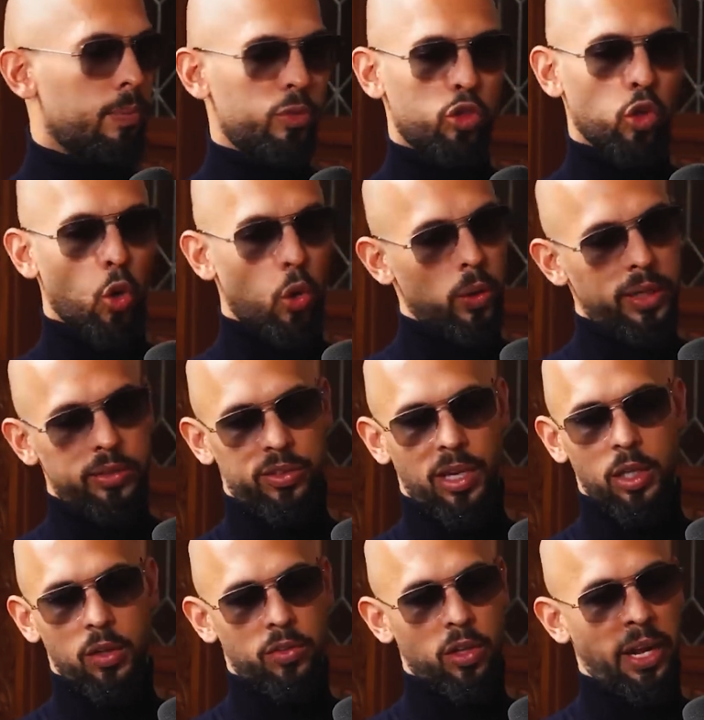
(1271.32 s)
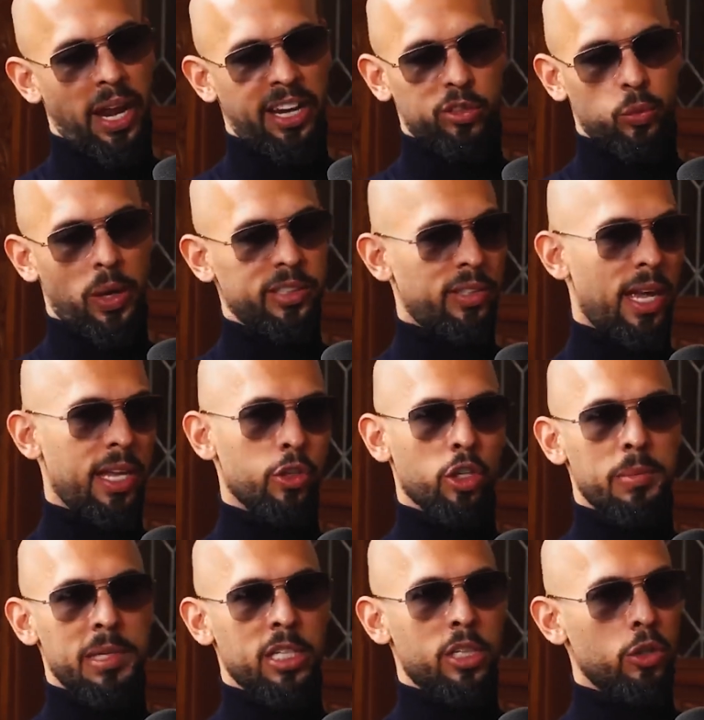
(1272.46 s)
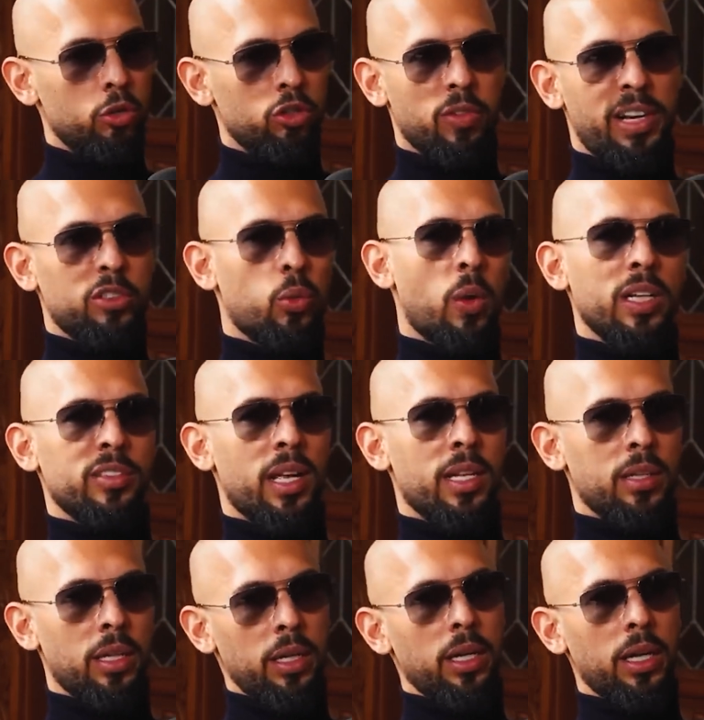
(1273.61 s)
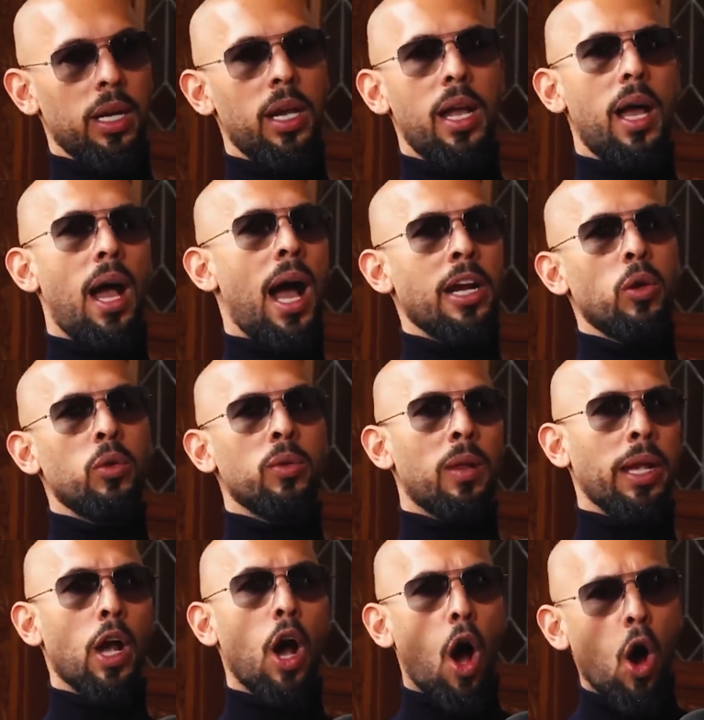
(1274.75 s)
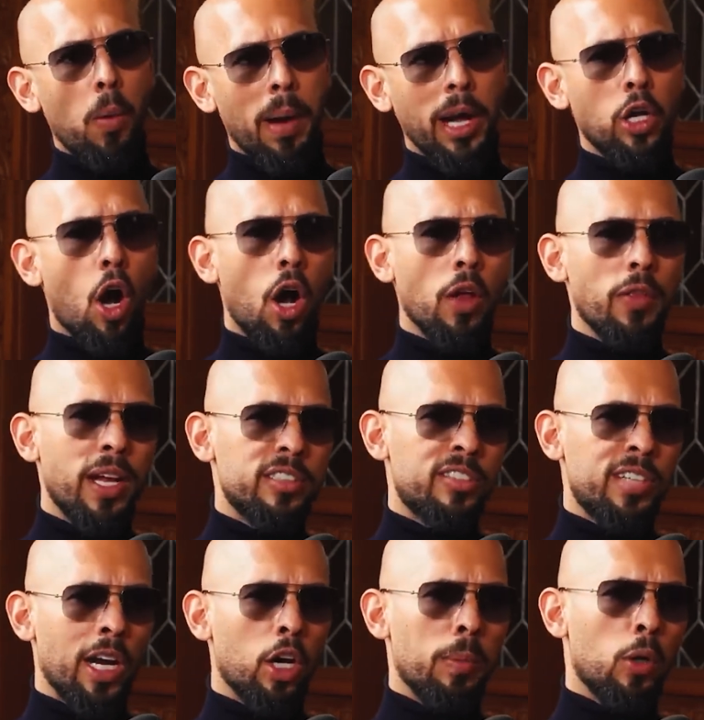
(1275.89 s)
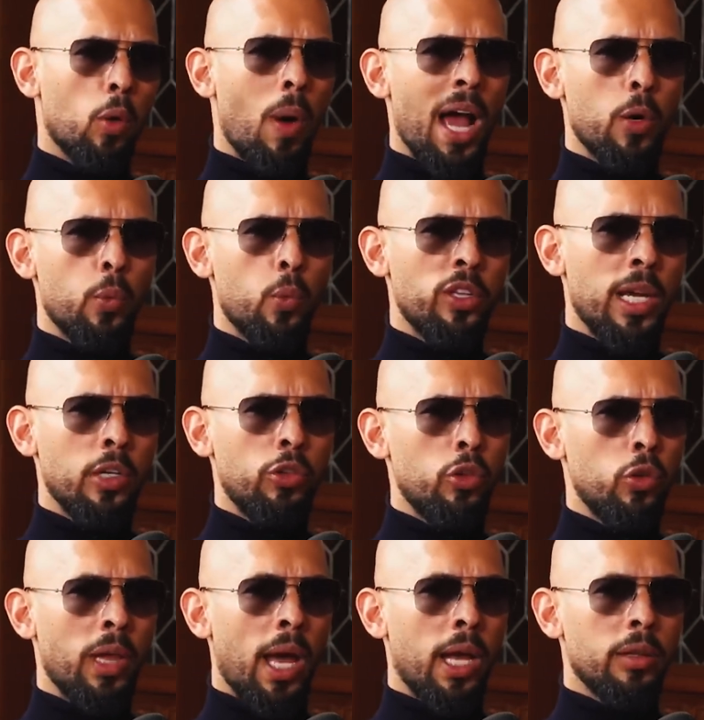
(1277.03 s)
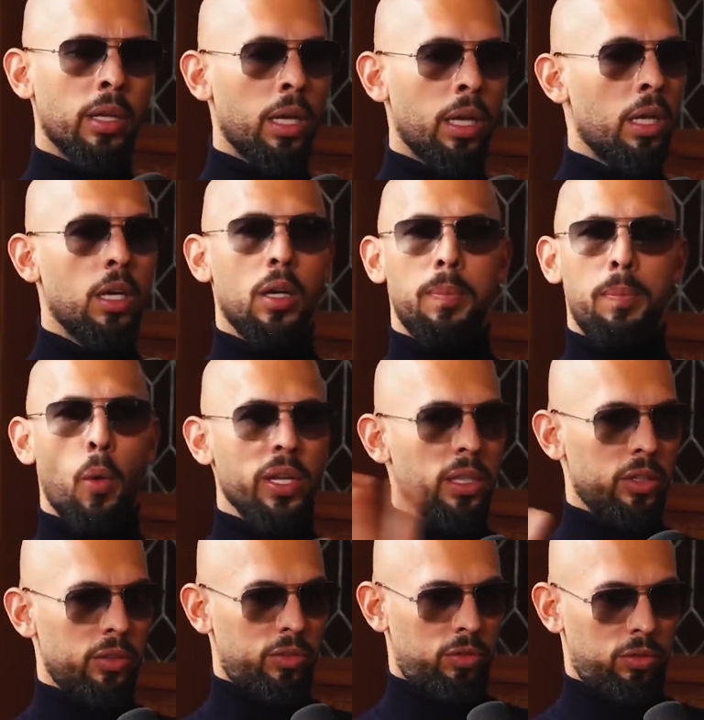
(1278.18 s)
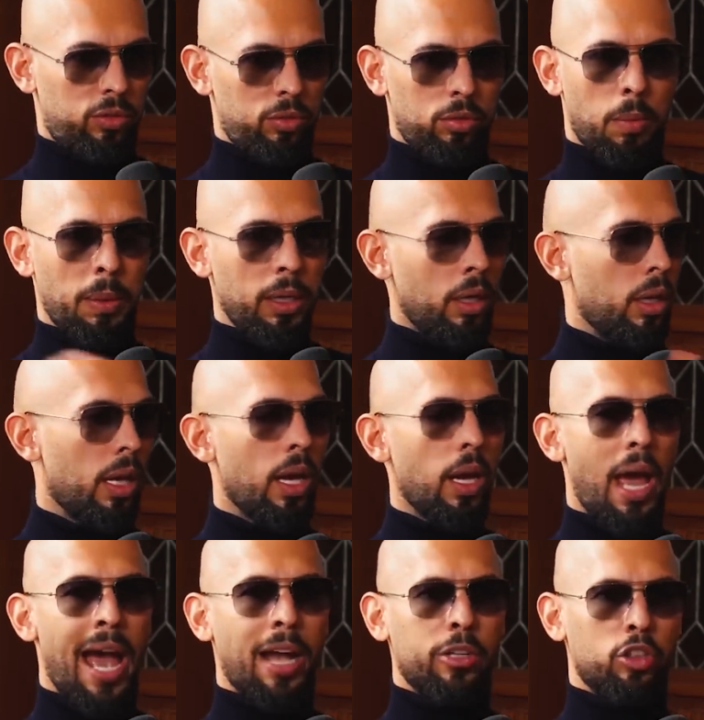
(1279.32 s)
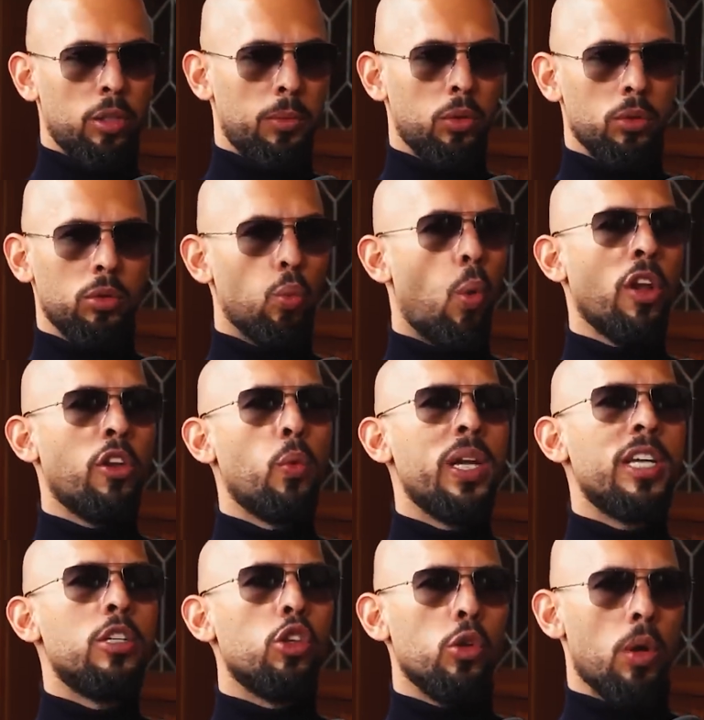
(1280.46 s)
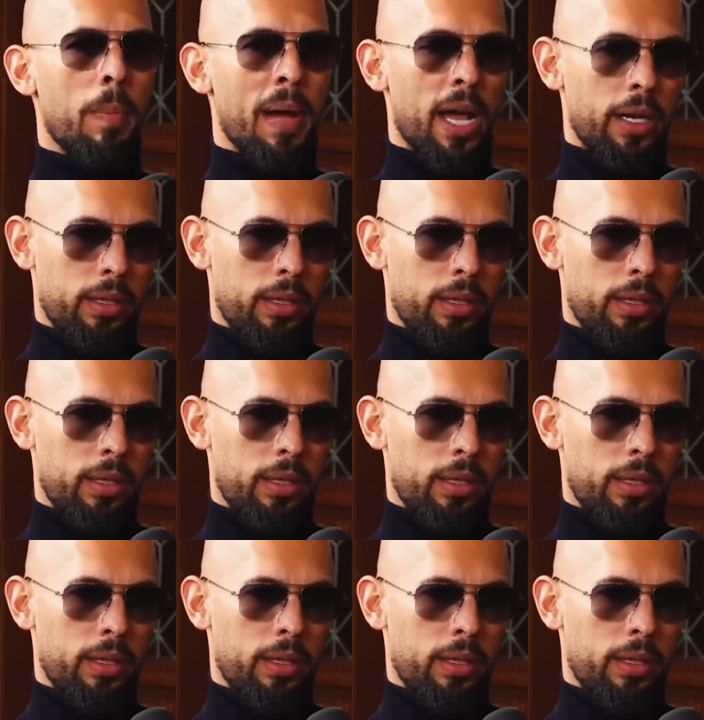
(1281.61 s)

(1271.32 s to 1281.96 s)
story saying you've done X, Y, Z, and you're going to be accused of X, Y, Z, da-da-da. I don't like, oh my God, that's terrible. Why would they do that? Da-da. Pointless. Completely actionable. What do we do about